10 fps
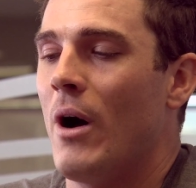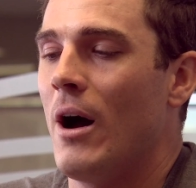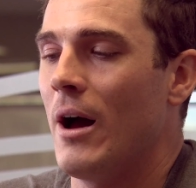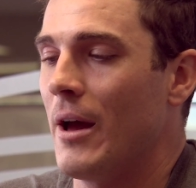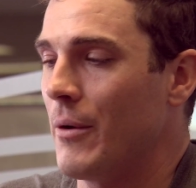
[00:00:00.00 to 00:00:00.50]

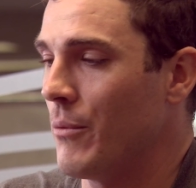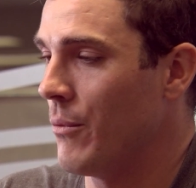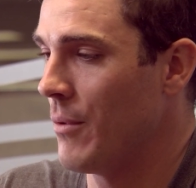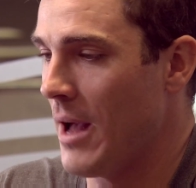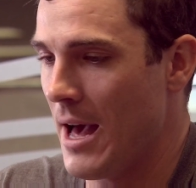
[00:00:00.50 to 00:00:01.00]
I
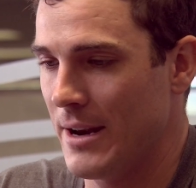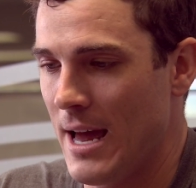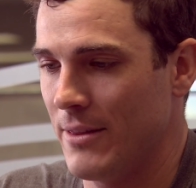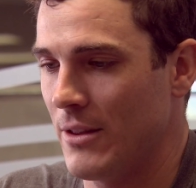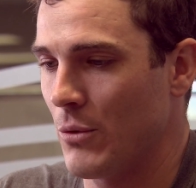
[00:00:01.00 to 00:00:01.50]
had
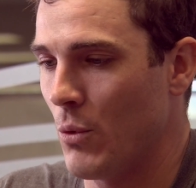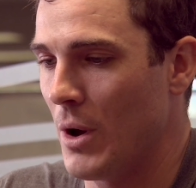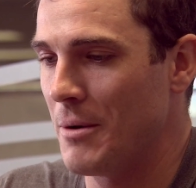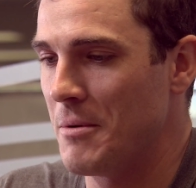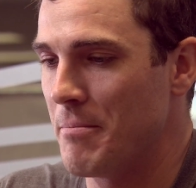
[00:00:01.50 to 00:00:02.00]
had this
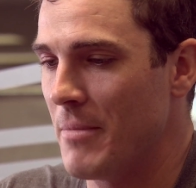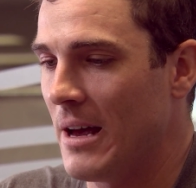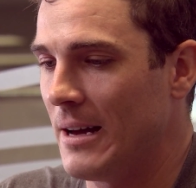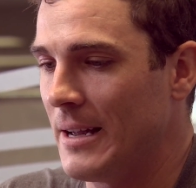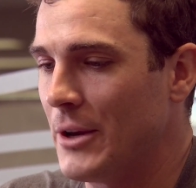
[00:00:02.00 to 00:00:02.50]
one
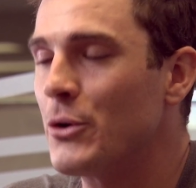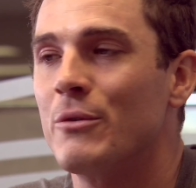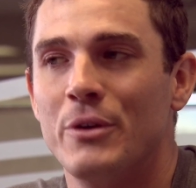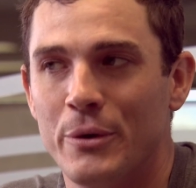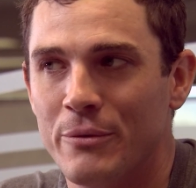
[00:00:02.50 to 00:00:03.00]
uh,
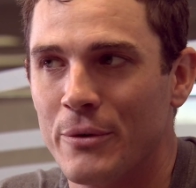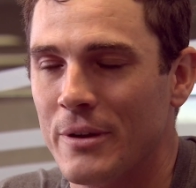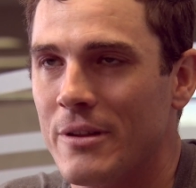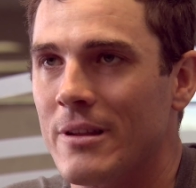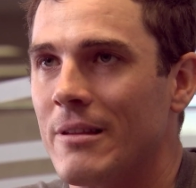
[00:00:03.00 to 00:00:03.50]
interview, for
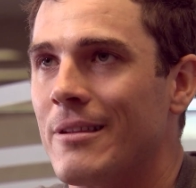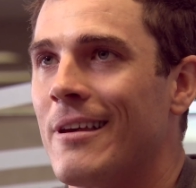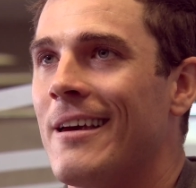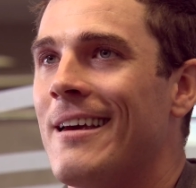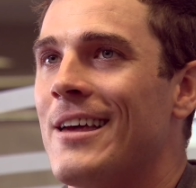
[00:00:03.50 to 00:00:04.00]
instance,
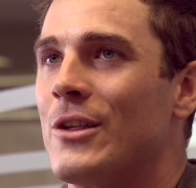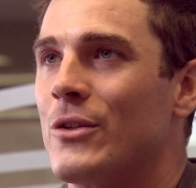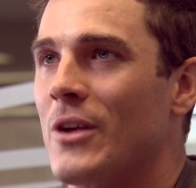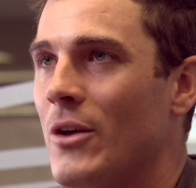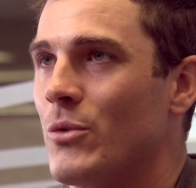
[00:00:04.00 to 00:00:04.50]

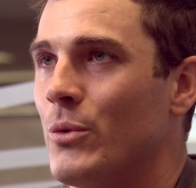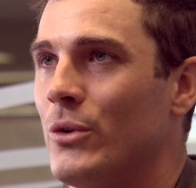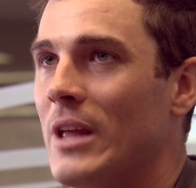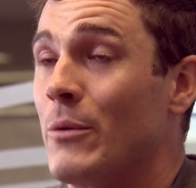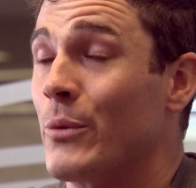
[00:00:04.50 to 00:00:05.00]

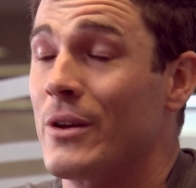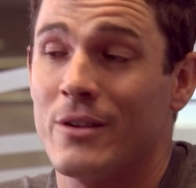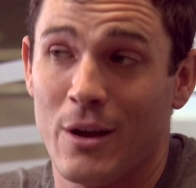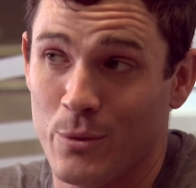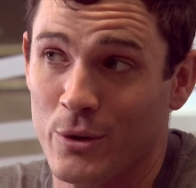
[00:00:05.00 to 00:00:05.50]
scheduled and
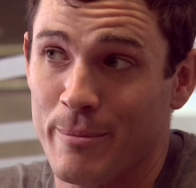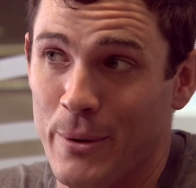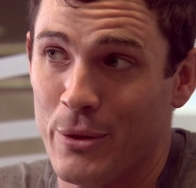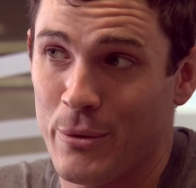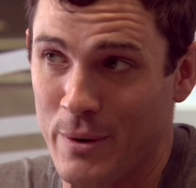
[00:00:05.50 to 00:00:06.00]
rescheduled
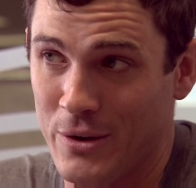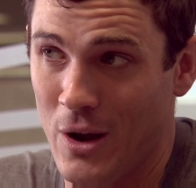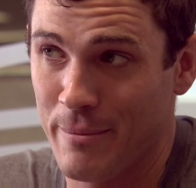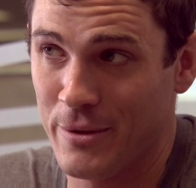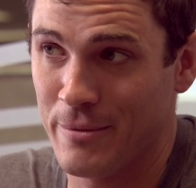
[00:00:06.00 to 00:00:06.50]
about three
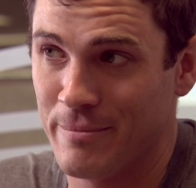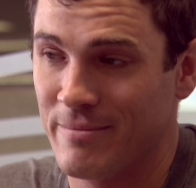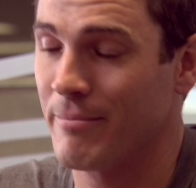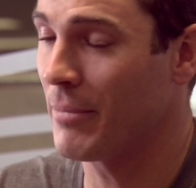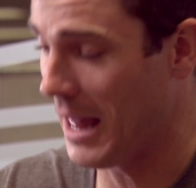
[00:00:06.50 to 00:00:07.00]
times
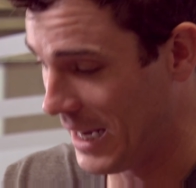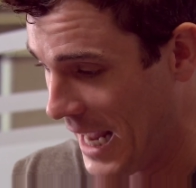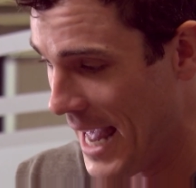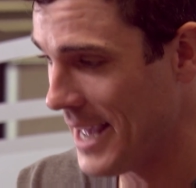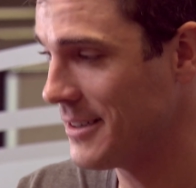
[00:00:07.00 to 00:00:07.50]

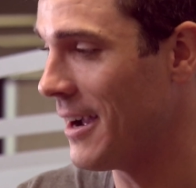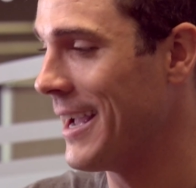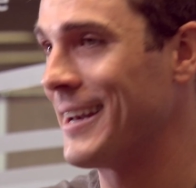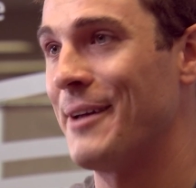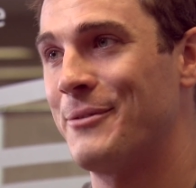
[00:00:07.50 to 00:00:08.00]
planning ahead. I
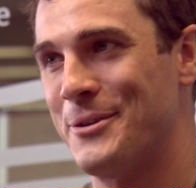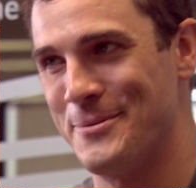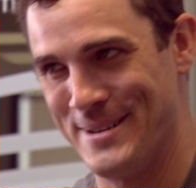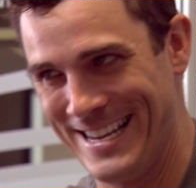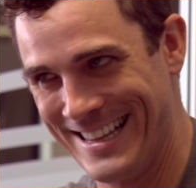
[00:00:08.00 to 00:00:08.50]
had left two
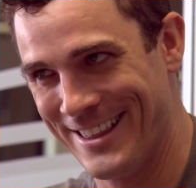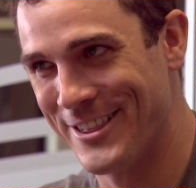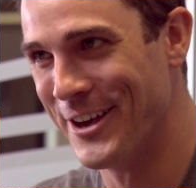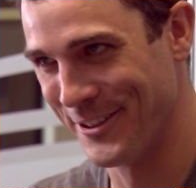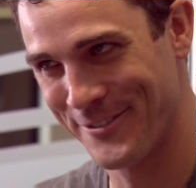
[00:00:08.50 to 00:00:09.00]
weeks
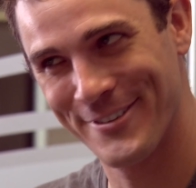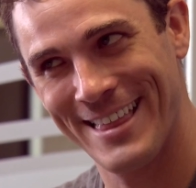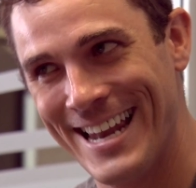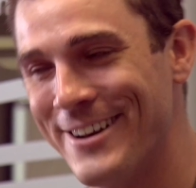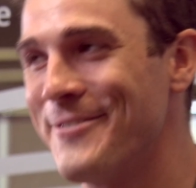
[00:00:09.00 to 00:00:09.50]
just for
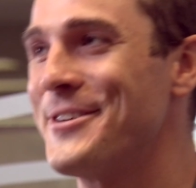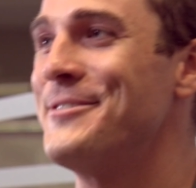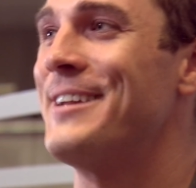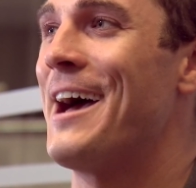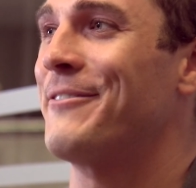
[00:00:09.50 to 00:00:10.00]
that
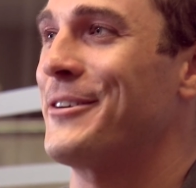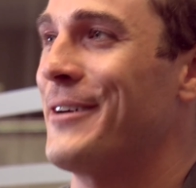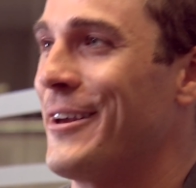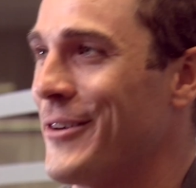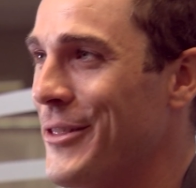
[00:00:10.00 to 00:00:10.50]
interview
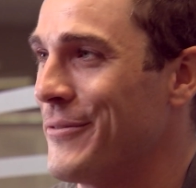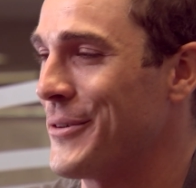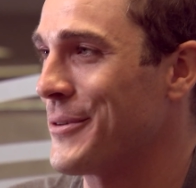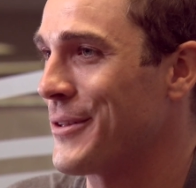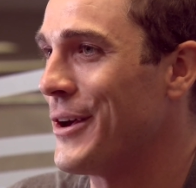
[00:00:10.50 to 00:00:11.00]
after I saw the
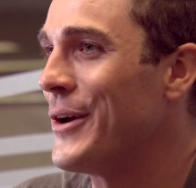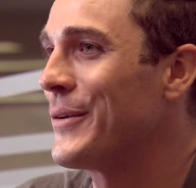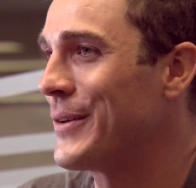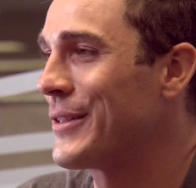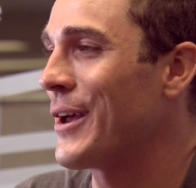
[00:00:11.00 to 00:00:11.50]
first
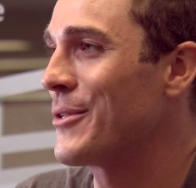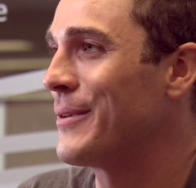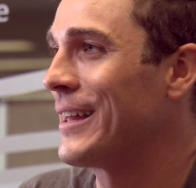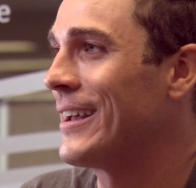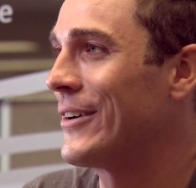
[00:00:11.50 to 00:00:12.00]

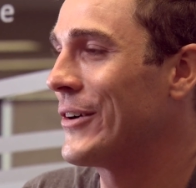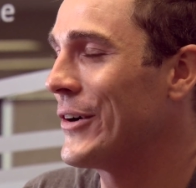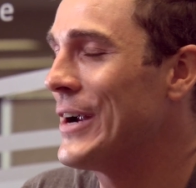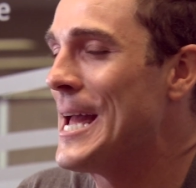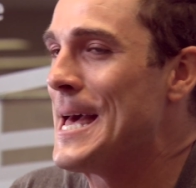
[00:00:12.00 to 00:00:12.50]
rescheduling
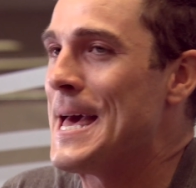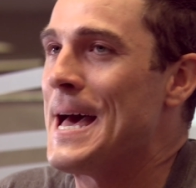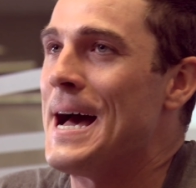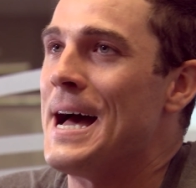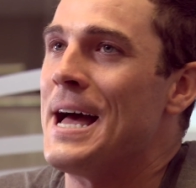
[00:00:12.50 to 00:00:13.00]
occur.
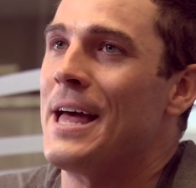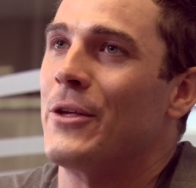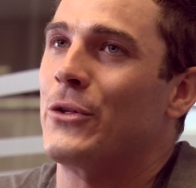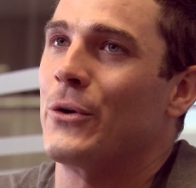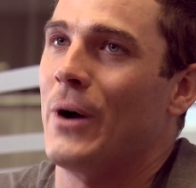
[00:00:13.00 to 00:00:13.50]

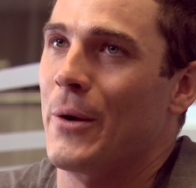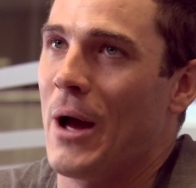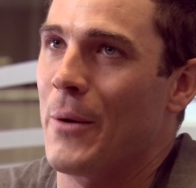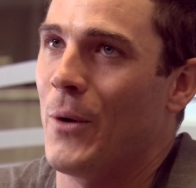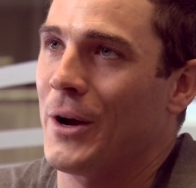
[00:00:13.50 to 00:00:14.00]
So I,
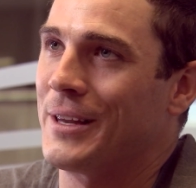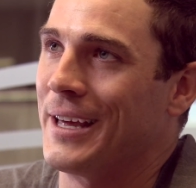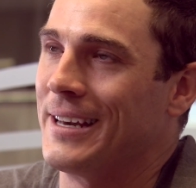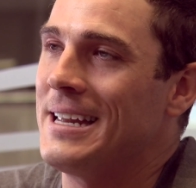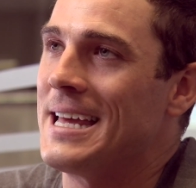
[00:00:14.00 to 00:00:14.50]
I, walked
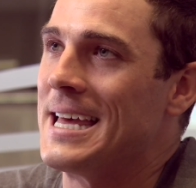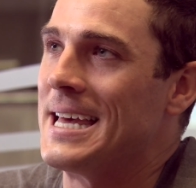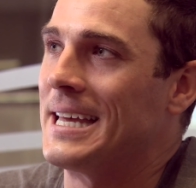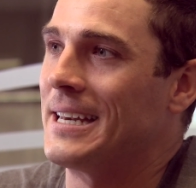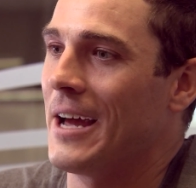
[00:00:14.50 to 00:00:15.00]
in
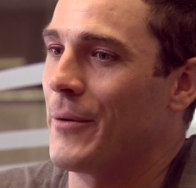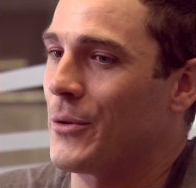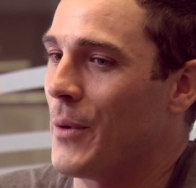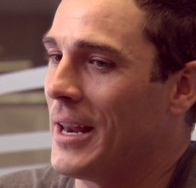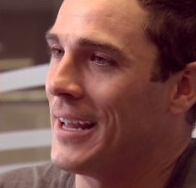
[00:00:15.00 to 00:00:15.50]
and I
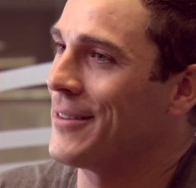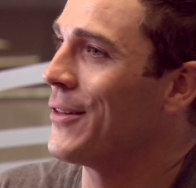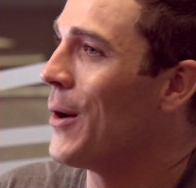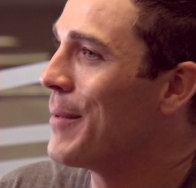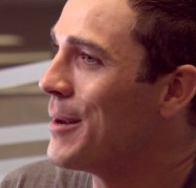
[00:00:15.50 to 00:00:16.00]
was waiting at the
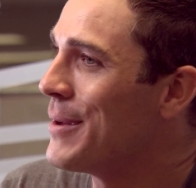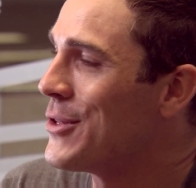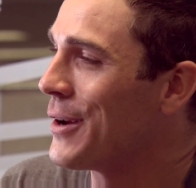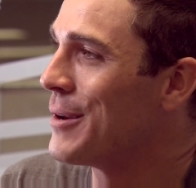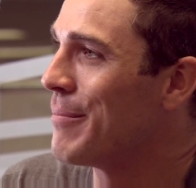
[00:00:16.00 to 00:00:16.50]
lobby to be
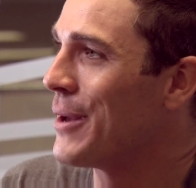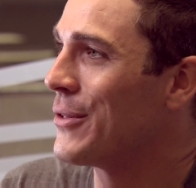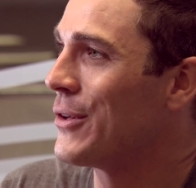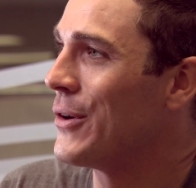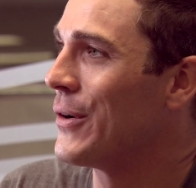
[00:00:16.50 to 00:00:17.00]
checked in by
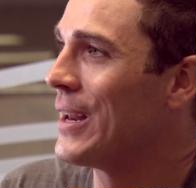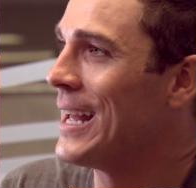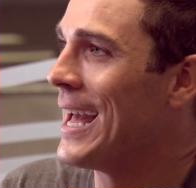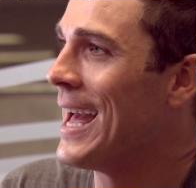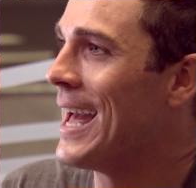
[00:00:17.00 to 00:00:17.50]

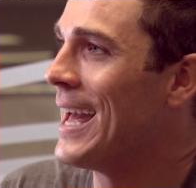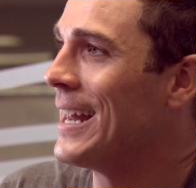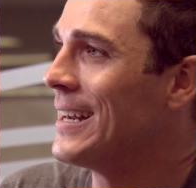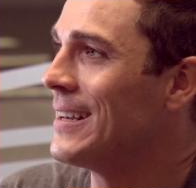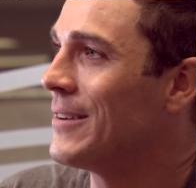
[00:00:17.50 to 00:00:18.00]
security
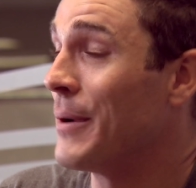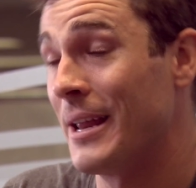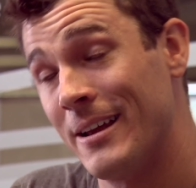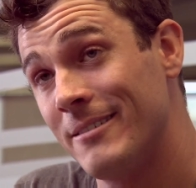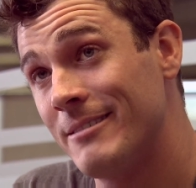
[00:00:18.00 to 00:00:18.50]
and
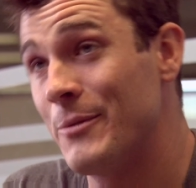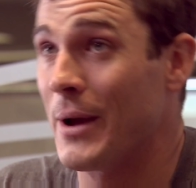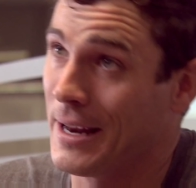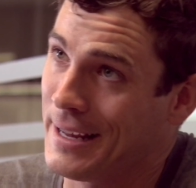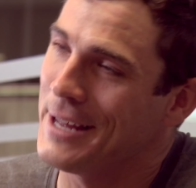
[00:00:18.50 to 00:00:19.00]
waiting and
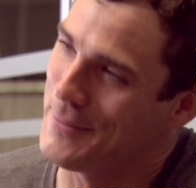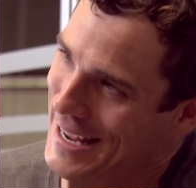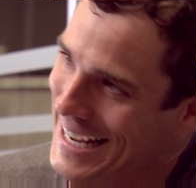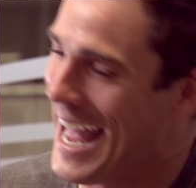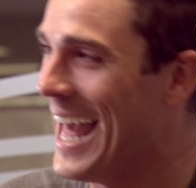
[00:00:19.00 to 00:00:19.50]
waiting and
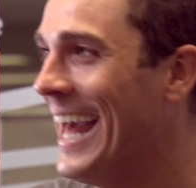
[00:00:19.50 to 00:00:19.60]
waiting.